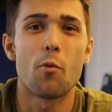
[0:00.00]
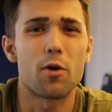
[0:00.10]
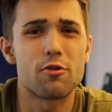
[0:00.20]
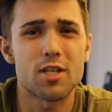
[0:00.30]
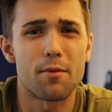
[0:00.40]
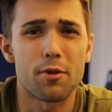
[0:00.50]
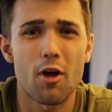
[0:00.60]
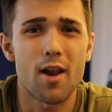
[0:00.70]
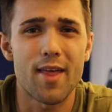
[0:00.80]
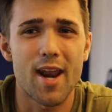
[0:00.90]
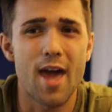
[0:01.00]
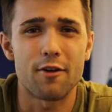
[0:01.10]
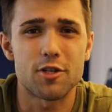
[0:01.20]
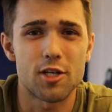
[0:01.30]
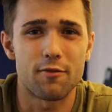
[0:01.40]
We're using up a lot of that
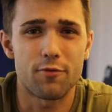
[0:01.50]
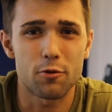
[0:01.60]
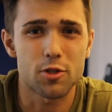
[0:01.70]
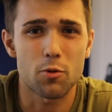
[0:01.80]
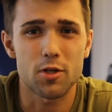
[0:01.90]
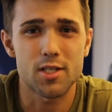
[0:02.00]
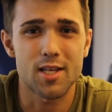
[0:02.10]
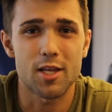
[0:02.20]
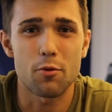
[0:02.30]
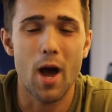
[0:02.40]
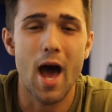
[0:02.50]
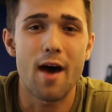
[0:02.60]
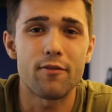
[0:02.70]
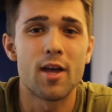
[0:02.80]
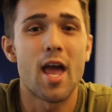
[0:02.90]
energy and fuel sources that you have,